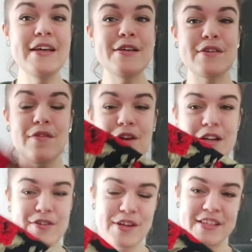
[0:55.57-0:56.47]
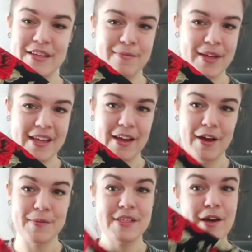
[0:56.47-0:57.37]
So if you're interested in picking
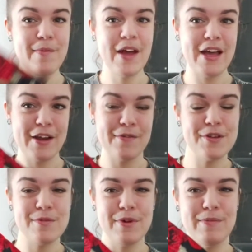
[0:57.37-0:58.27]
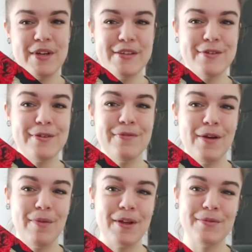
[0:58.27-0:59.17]
up some, head over to Bombay Stores
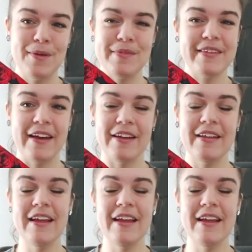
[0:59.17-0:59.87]
Fabrics website.